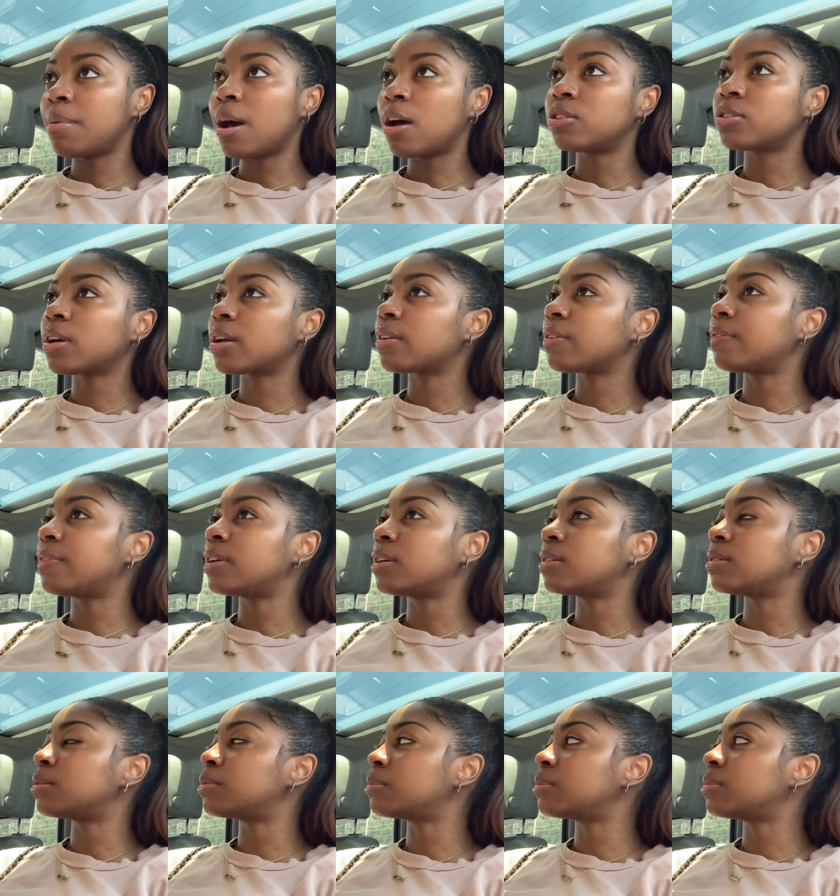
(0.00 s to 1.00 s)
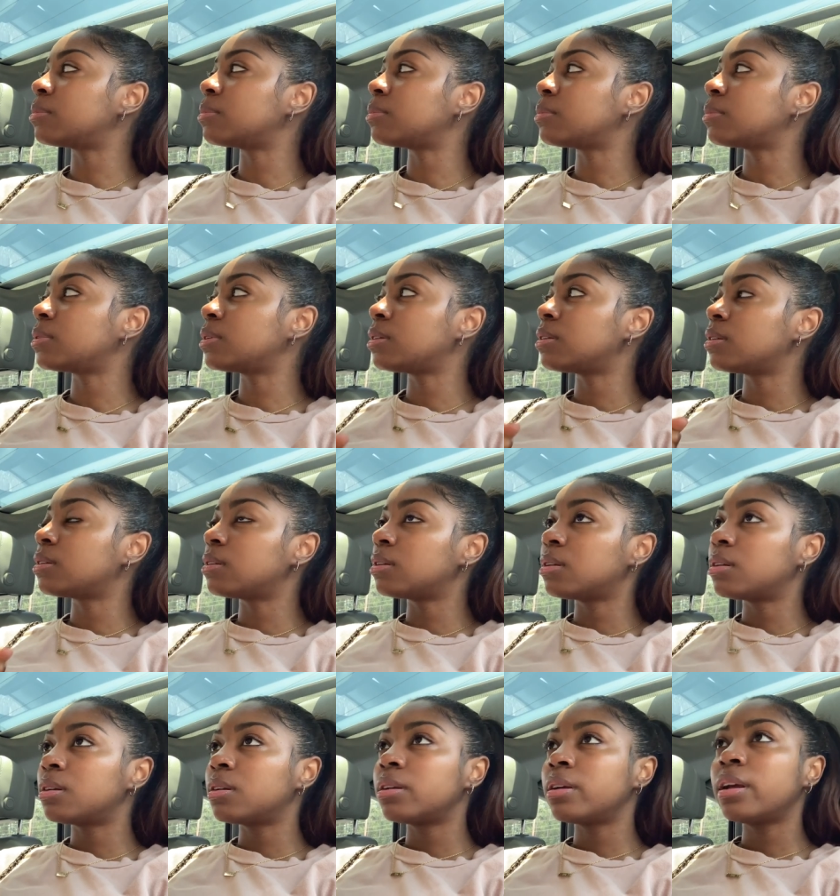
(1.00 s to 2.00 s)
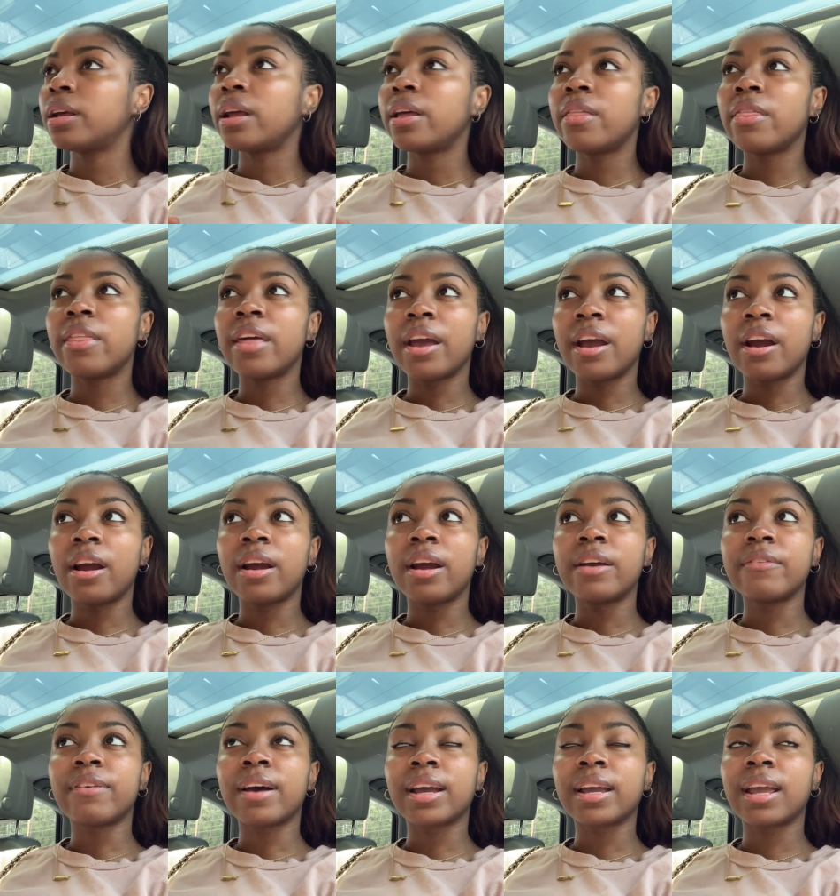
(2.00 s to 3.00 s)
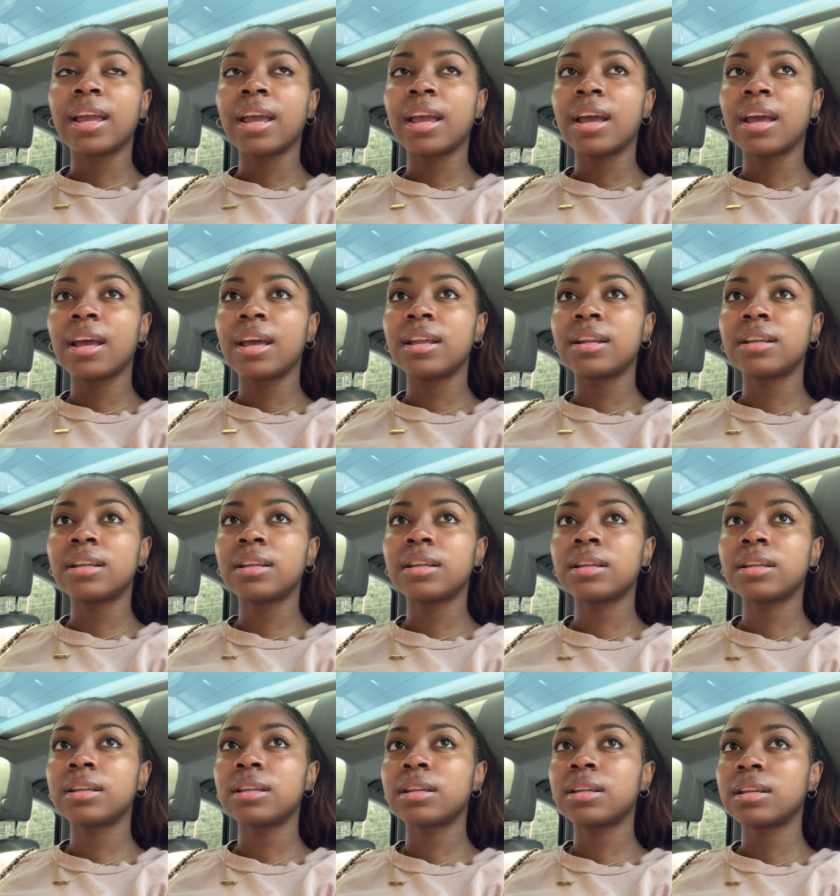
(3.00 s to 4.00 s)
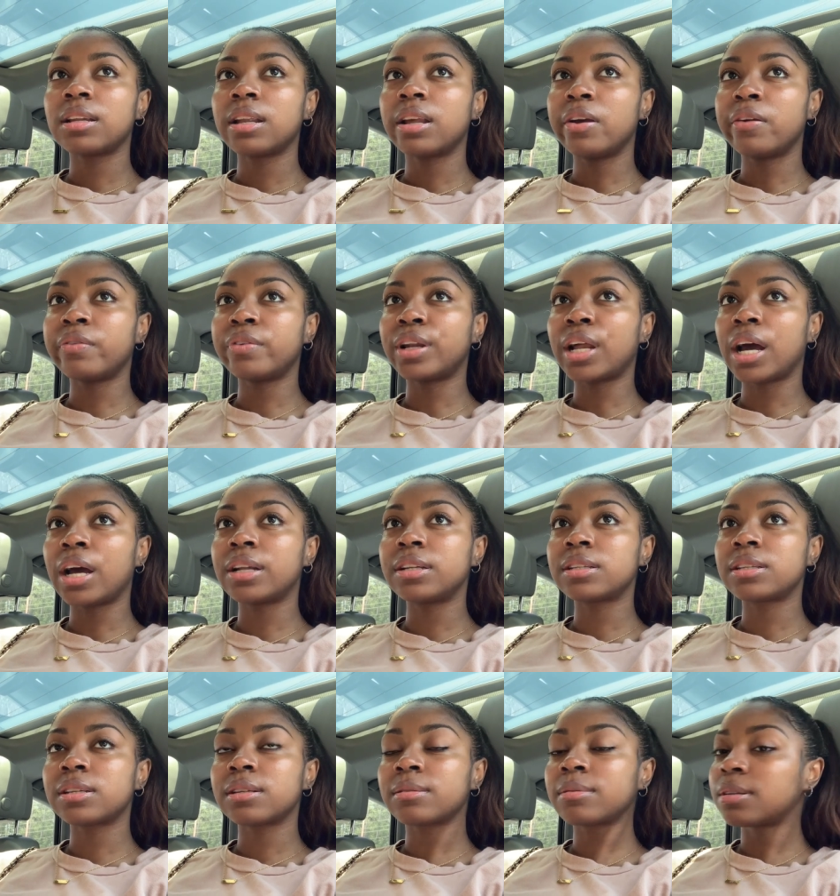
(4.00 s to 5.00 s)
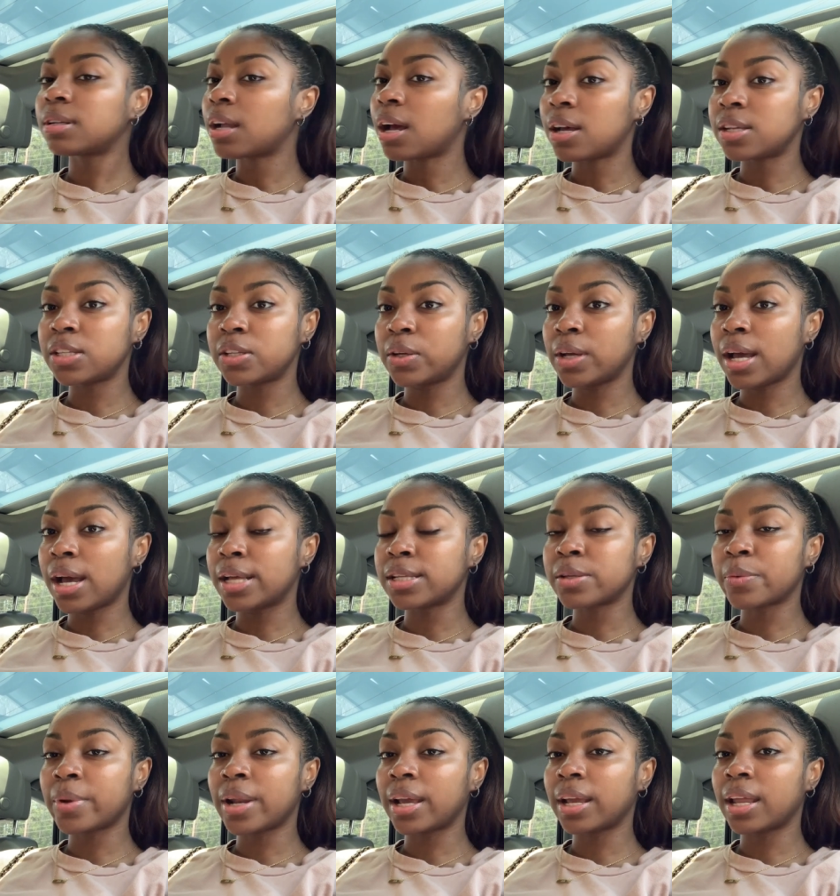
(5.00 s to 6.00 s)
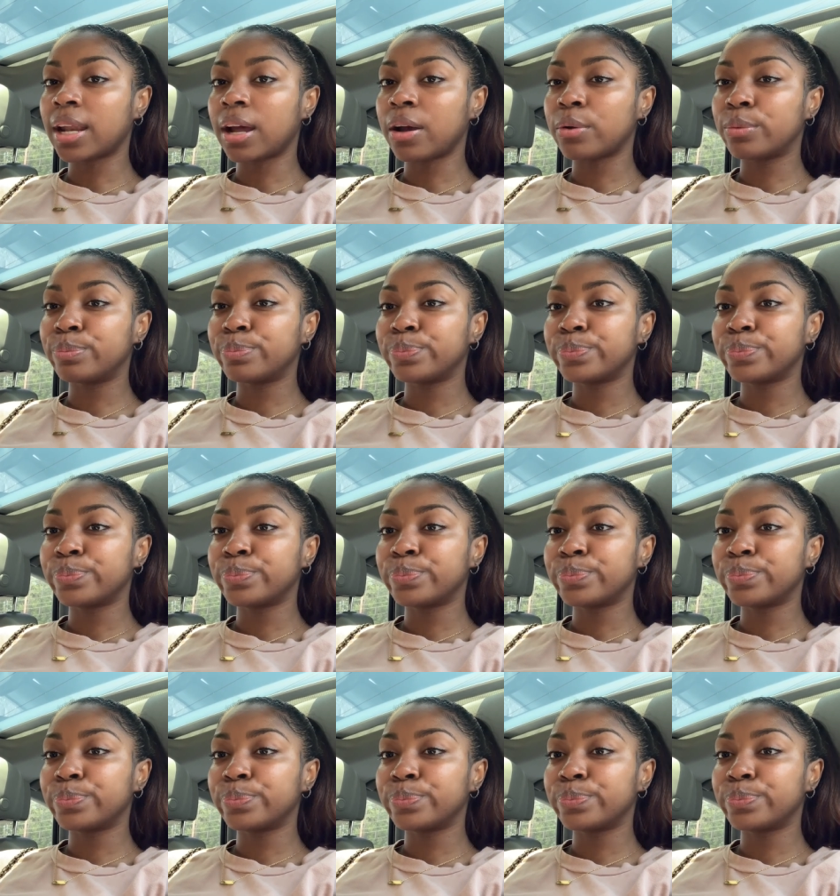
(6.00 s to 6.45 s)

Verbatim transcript: i'll try to film in there if i can if not i'll see you guys when i get out